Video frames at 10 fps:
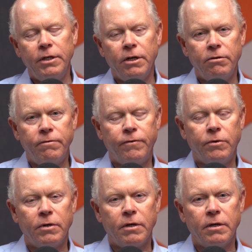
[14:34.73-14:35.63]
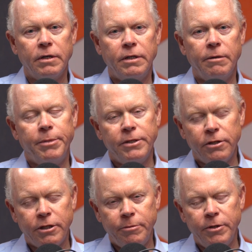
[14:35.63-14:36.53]
known for, and the
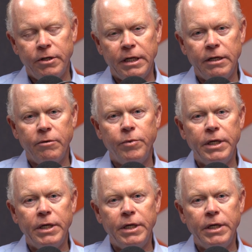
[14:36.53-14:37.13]
business community.